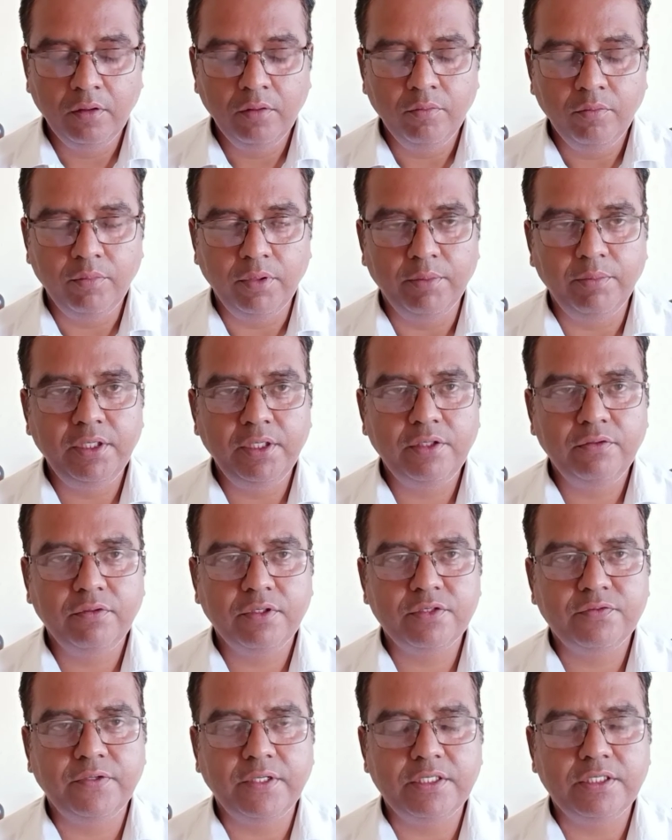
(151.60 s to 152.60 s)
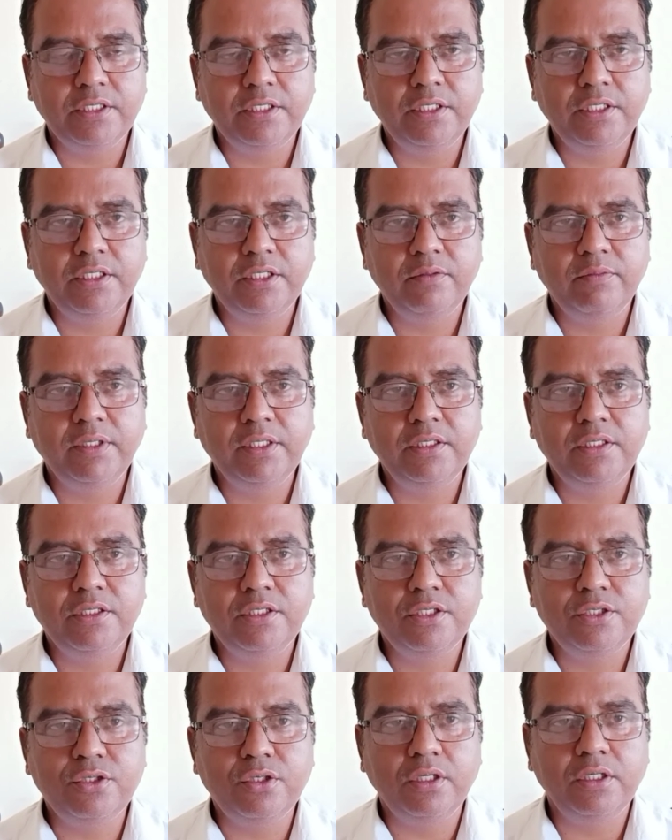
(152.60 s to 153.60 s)
Public was fascinated by these
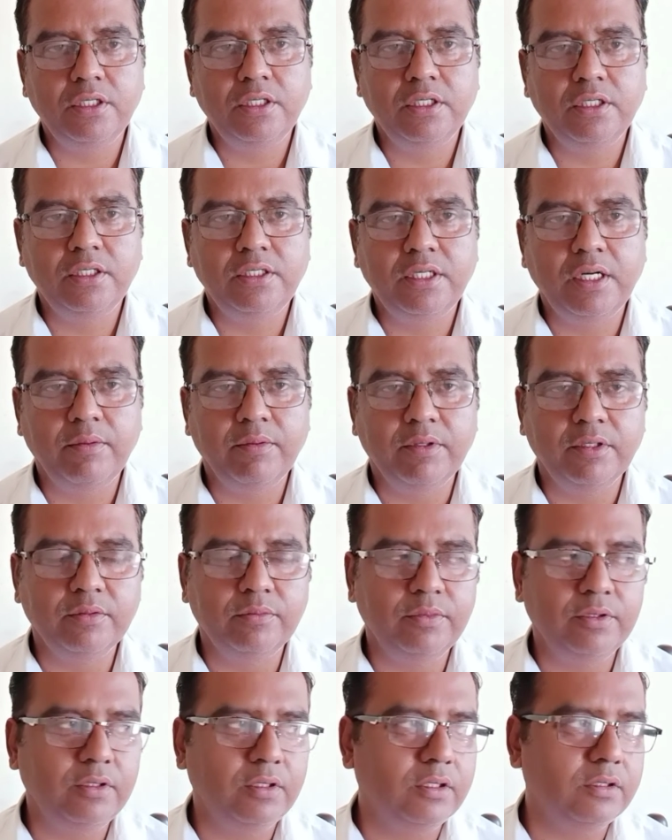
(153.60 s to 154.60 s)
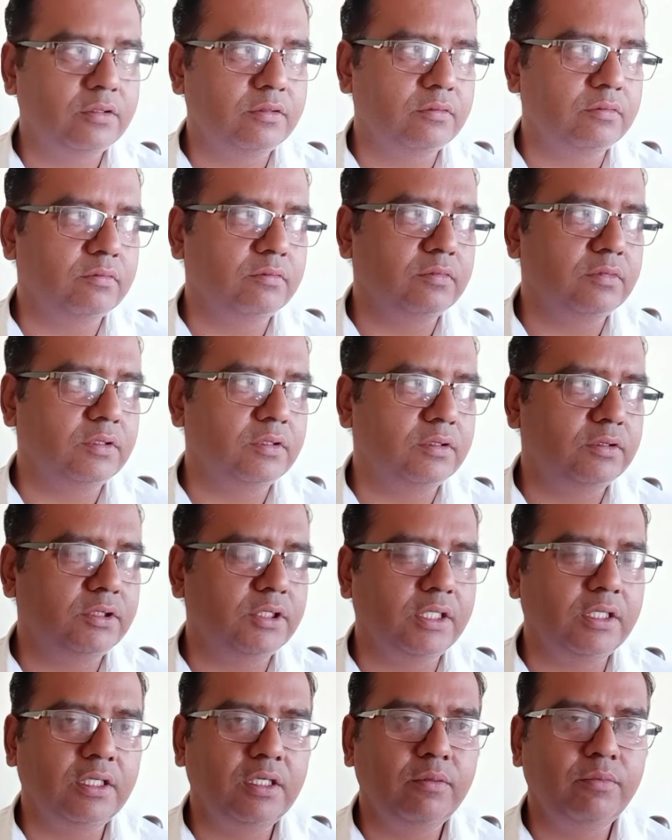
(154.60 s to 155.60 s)
historical dramas because
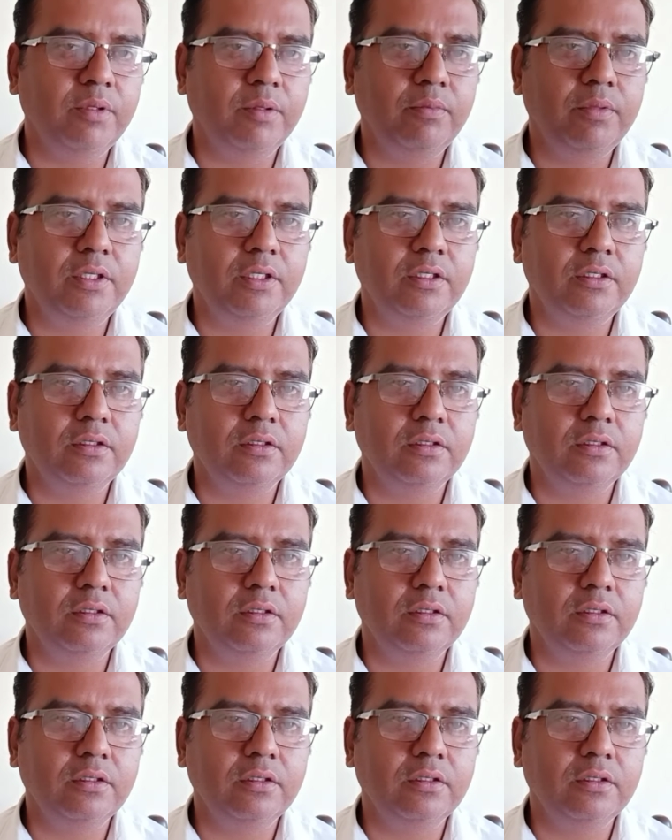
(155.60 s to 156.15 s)
generally public